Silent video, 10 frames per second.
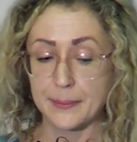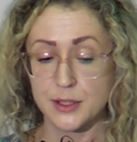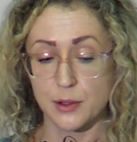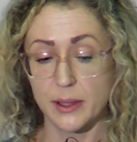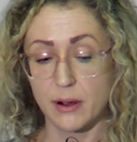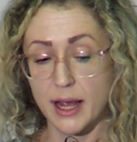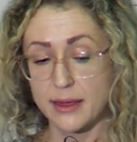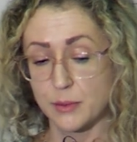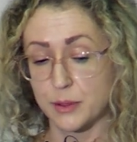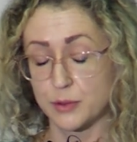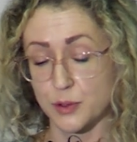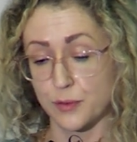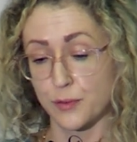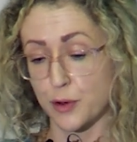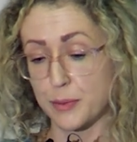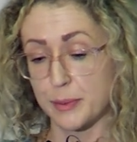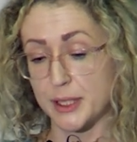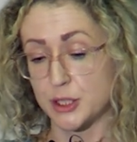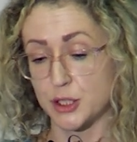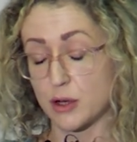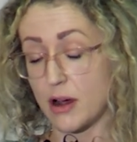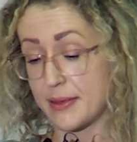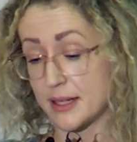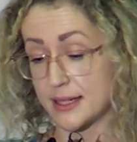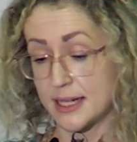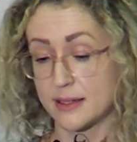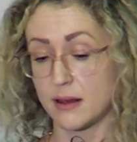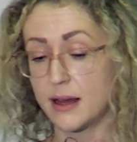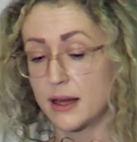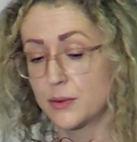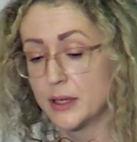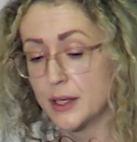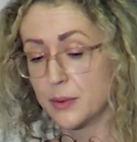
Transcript: So we either would sort of group them into either sessile,